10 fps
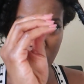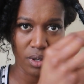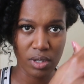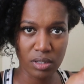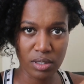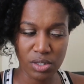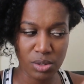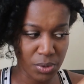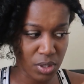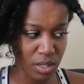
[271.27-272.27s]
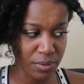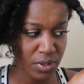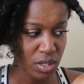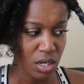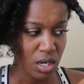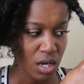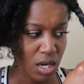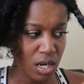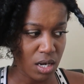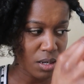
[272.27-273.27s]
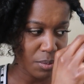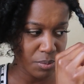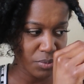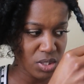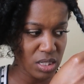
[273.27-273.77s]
oil and just put it on.